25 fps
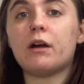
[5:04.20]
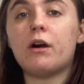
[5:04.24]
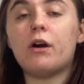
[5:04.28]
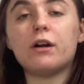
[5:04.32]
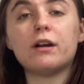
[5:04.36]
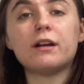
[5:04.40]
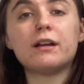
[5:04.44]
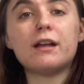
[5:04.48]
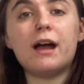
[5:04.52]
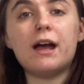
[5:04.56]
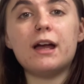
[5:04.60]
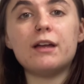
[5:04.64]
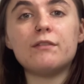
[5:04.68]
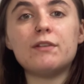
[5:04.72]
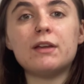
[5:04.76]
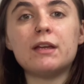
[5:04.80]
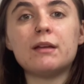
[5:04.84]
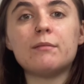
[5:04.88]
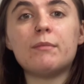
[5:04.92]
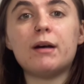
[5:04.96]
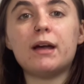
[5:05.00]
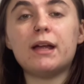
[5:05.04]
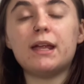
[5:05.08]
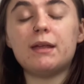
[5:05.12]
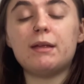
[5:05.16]
archiving
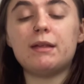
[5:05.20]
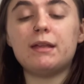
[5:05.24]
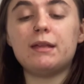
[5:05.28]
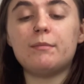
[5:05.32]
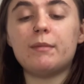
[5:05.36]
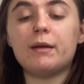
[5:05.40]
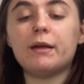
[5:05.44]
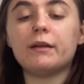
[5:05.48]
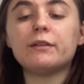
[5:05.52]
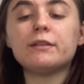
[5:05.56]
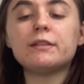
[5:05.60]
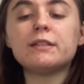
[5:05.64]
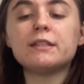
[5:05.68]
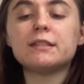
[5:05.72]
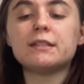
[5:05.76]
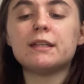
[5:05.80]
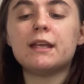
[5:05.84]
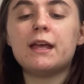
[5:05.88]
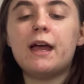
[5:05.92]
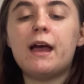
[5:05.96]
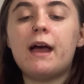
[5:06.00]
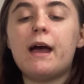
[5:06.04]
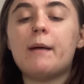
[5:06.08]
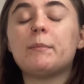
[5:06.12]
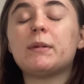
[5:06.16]
my emails,
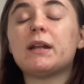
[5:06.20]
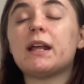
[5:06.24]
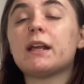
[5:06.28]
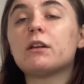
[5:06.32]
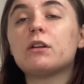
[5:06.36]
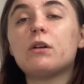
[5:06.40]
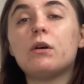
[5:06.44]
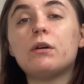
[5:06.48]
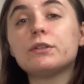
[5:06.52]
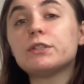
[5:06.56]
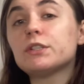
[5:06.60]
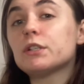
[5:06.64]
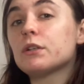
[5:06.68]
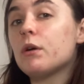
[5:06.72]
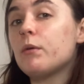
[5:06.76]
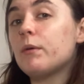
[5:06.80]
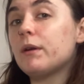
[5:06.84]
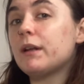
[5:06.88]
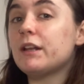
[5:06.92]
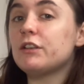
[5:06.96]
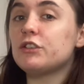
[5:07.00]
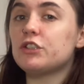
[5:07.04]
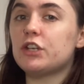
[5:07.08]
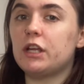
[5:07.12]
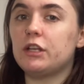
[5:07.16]
but I could also go in
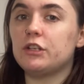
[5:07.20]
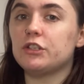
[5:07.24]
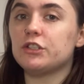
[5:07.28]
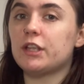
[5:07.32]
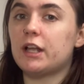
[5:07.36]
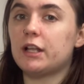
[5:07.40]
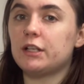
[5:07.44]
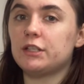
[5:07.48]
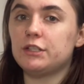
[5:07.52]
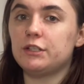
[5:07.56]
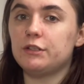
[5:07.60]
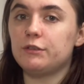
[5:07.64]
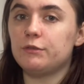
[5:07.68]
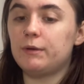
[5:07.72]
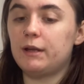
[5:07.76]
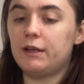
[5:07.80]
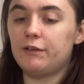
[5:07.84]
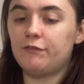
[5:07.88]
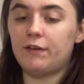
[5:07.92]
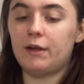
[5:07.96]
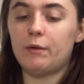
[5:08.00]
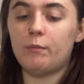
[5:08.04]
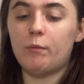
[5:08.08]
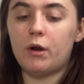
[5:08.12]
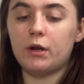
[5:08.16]
and change that too
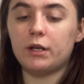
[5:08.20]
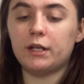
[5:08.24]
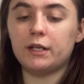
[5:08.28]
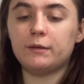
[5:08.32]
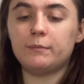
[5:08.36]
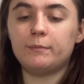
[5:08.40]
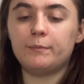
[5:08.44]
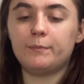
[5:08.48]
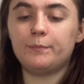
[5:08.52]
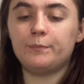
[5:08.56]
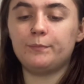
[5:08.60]
if I wanted.